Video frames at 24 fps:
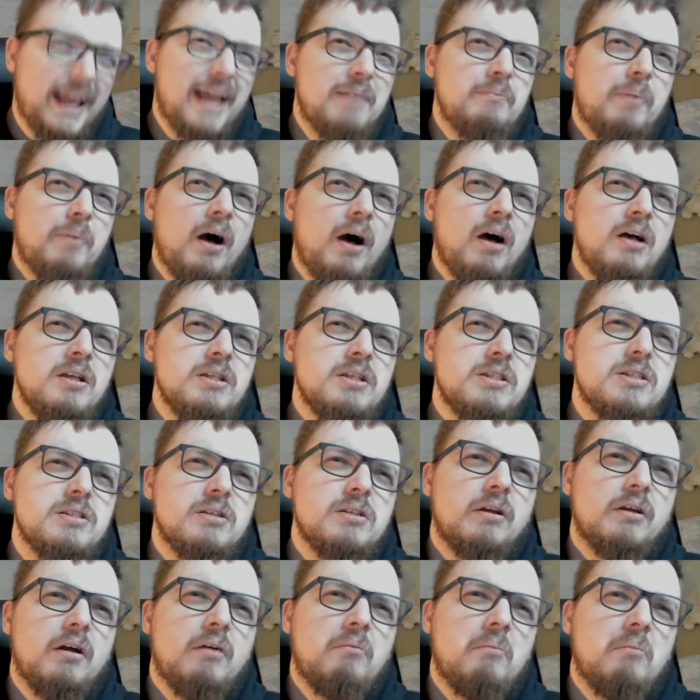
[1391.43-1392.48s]
Pass.
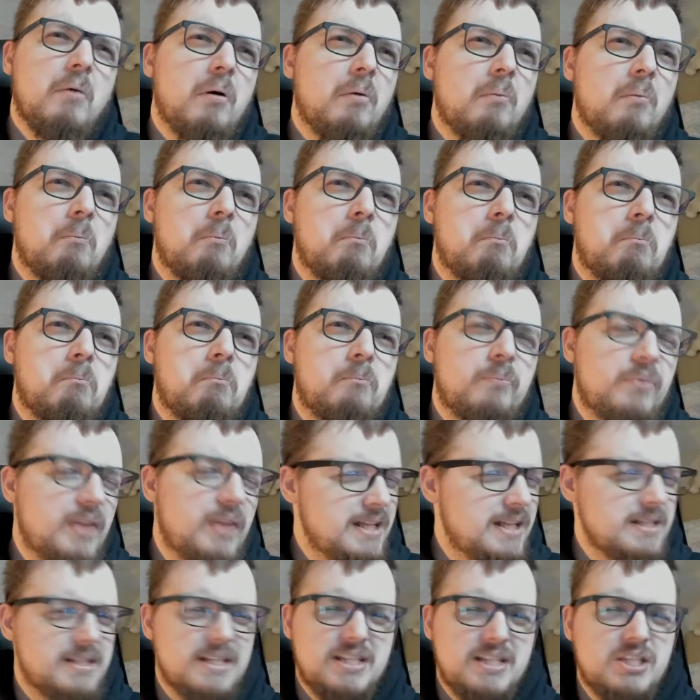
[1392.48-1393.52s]

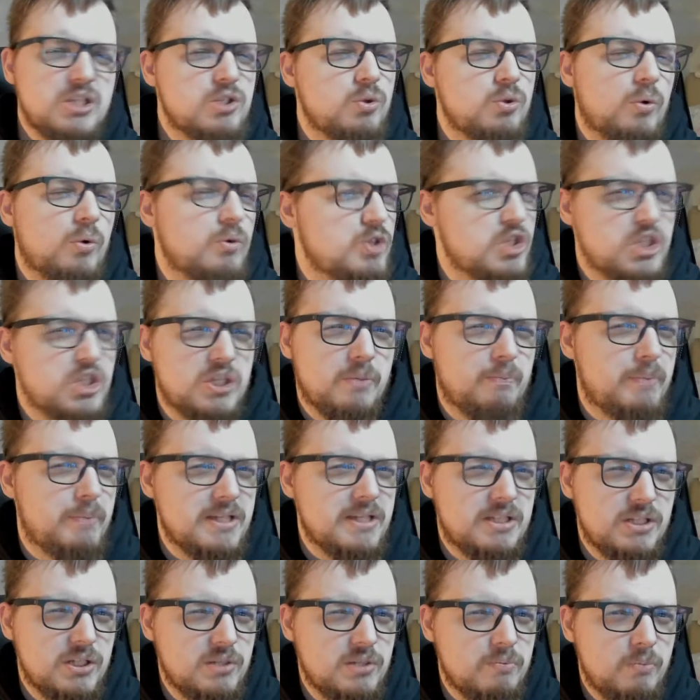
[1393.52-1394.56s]
This is all just a
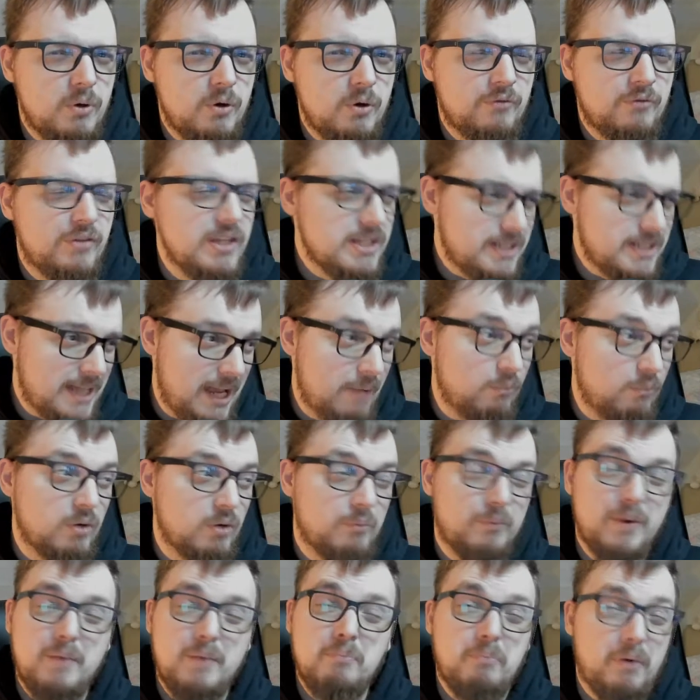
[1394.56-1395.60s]
business move. This game would have
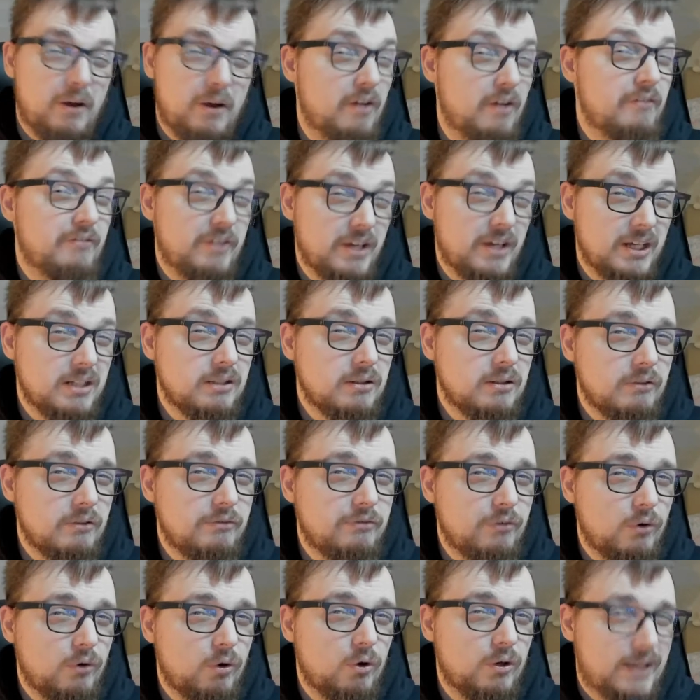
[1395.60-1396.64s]
been perfect
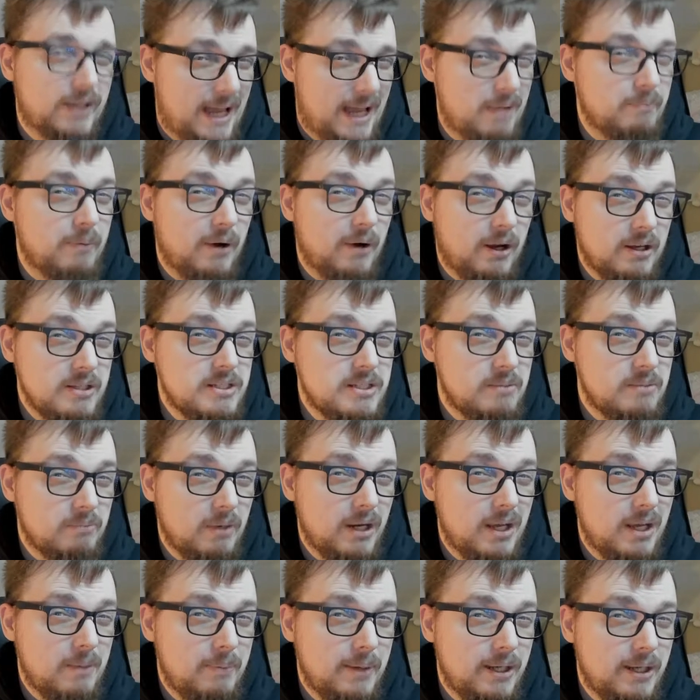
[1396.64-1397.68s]
for Game Pass, in my
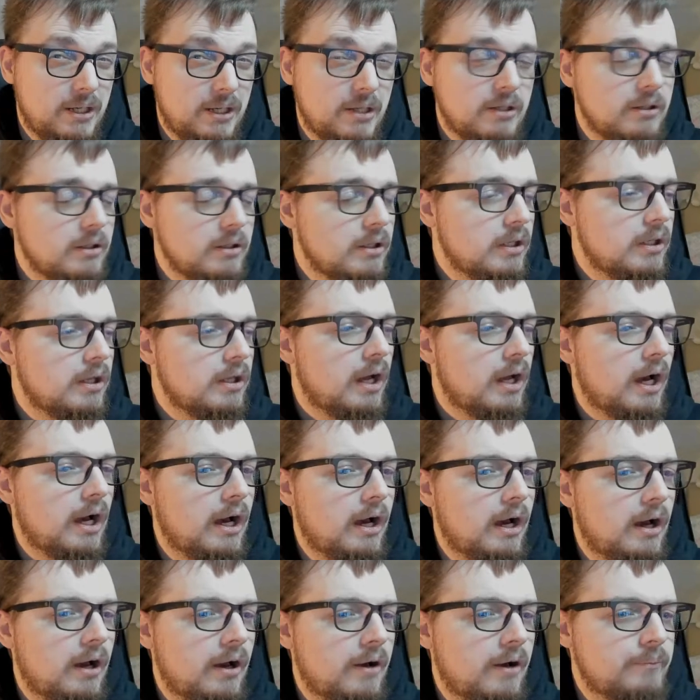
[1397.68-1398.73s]
opinion.
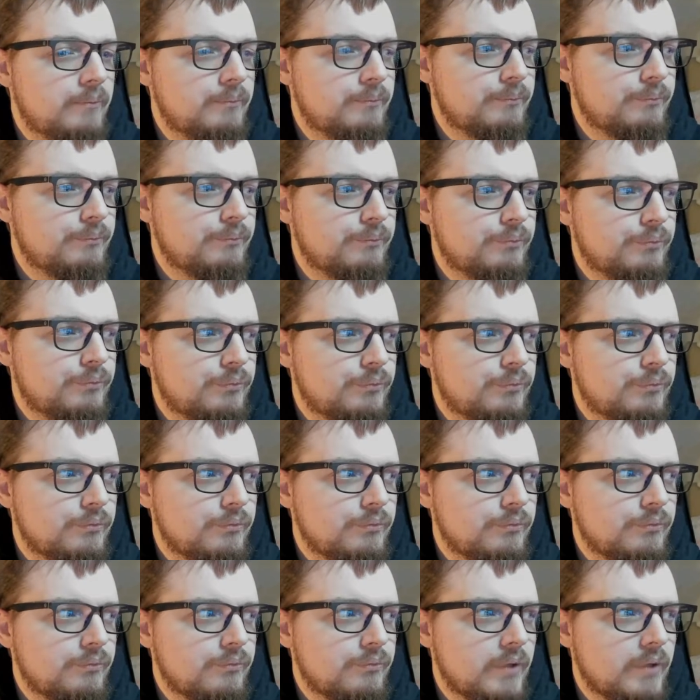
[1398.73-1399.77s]
I'm
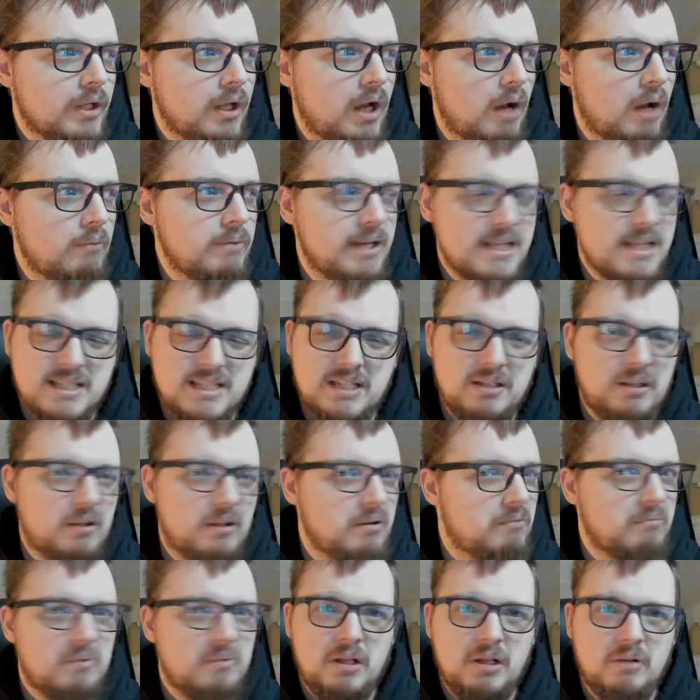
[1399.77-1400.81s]
guessing,
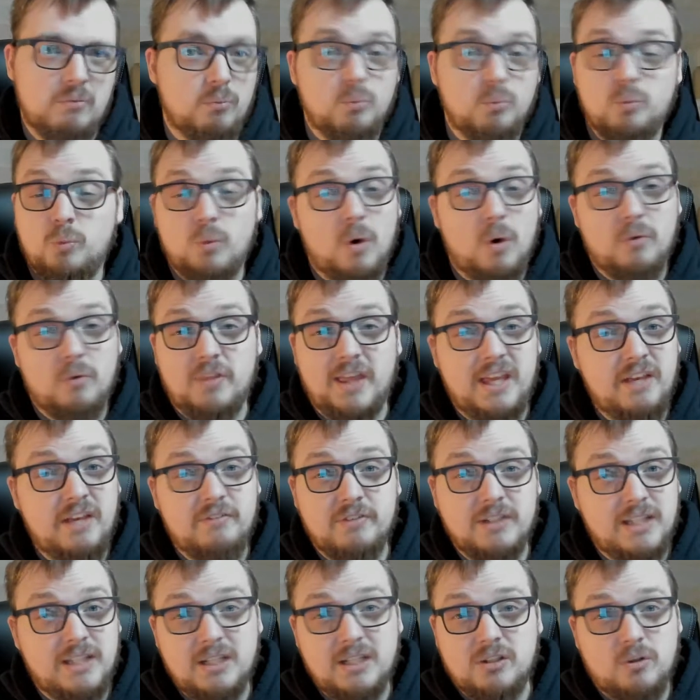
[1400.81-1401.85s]
they either
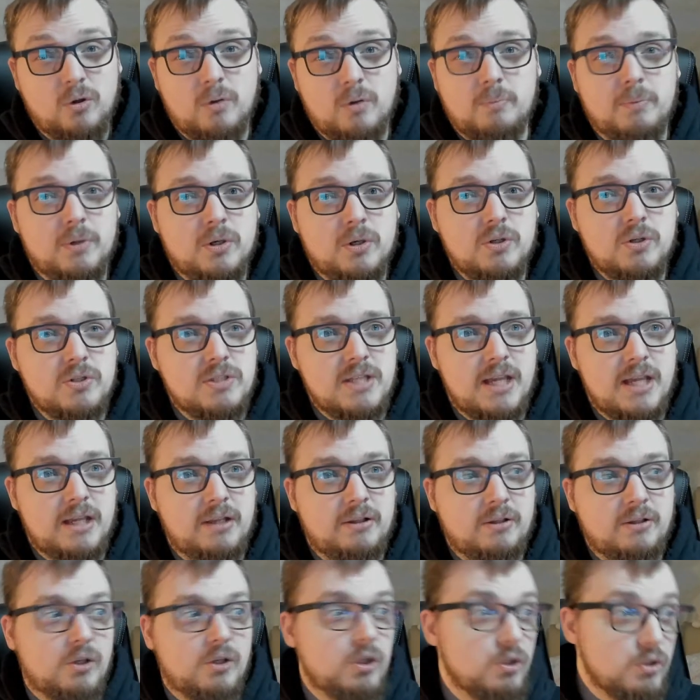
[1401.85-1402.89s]
didn't do it because they
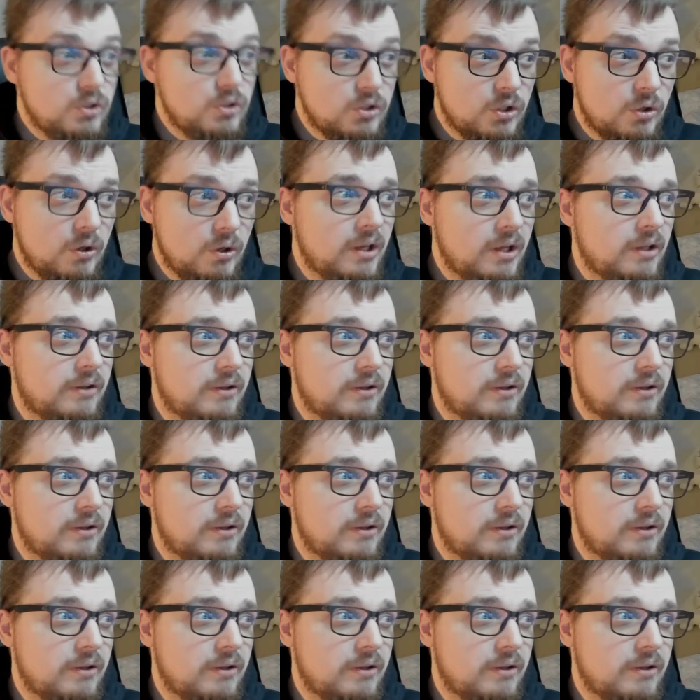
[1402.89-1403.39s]
couldn't do it.